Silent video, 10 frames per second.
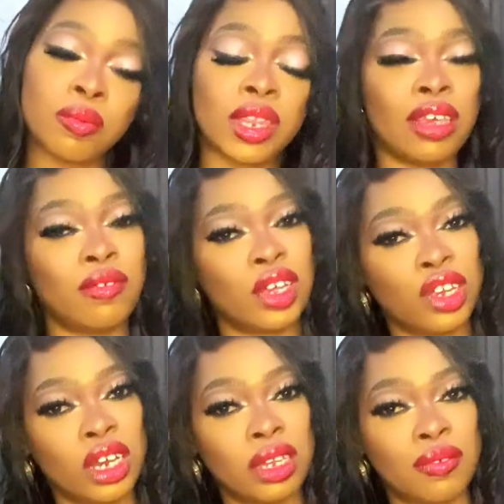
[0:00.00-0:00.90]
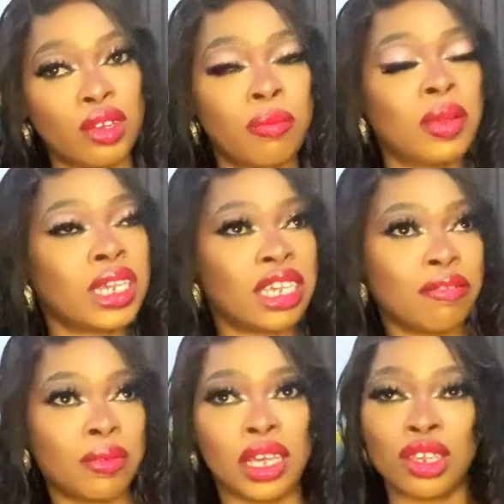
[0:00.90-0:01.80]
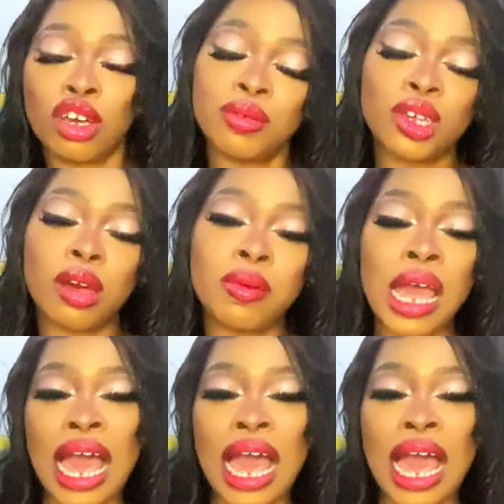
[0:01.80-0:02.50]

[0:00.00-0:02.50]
If you enjoyed this video, please give me a thumbs up.